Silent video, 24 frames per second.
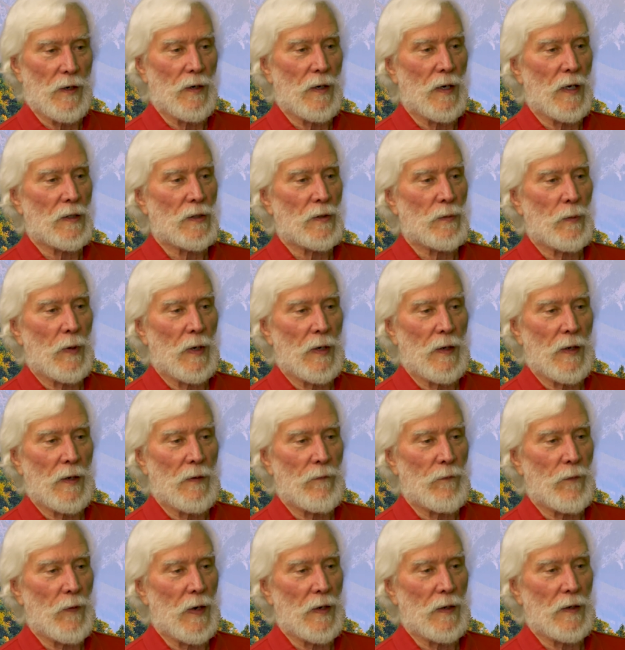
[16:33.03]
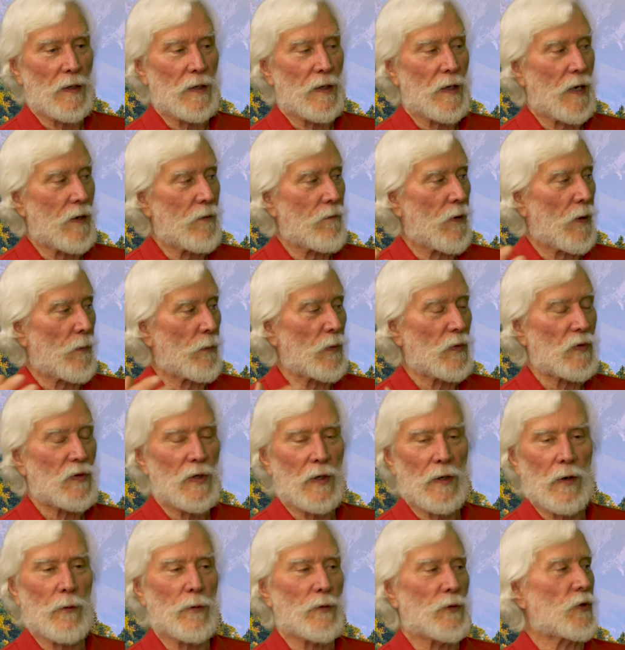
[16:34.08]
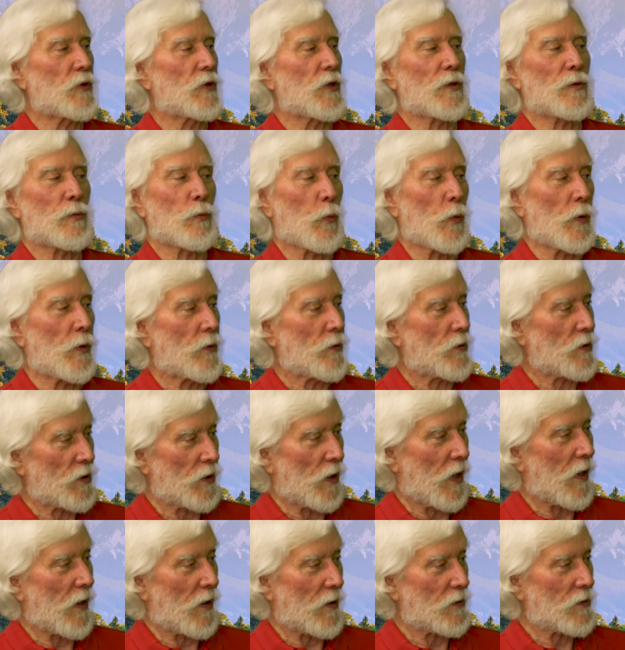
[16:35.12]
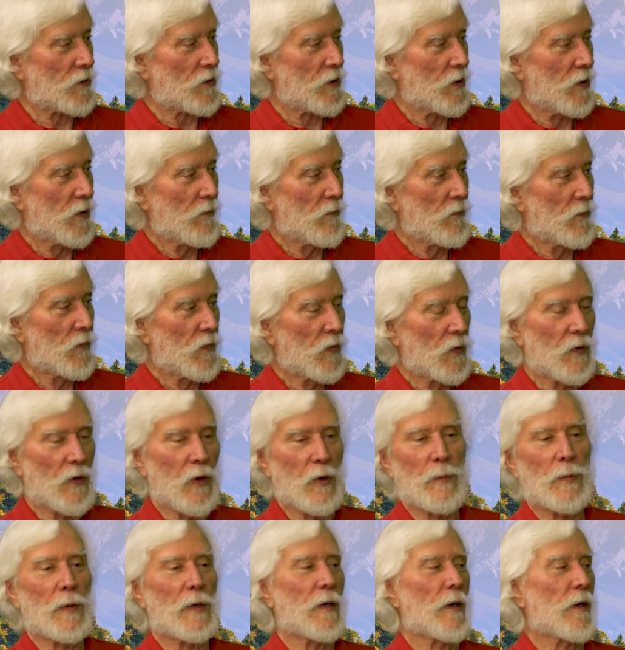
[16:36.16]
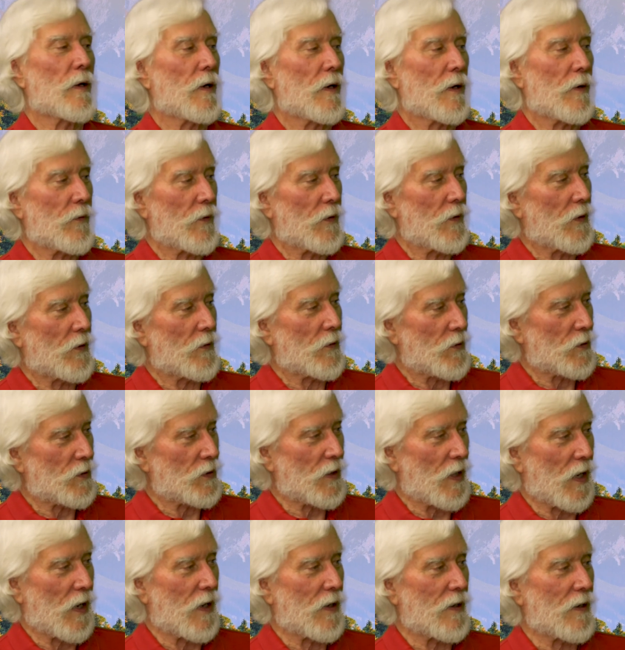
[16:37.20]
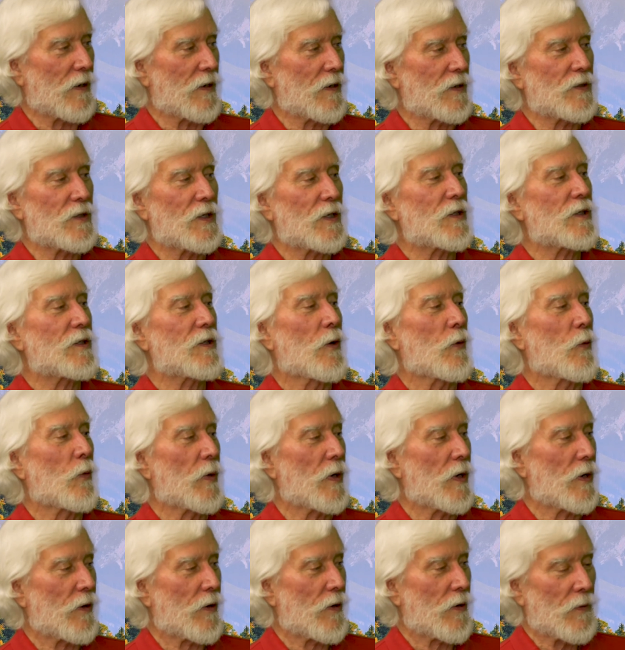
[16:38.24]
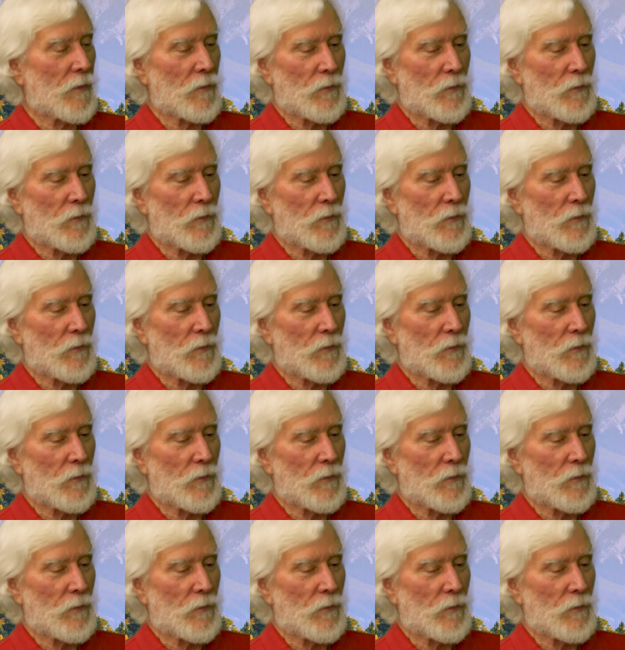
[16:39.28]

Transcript: and that's why they finally gave up and said, "Oh, it's just weird science. Yeah, nobody'll ever understand yeah. it. It's just so weird. It's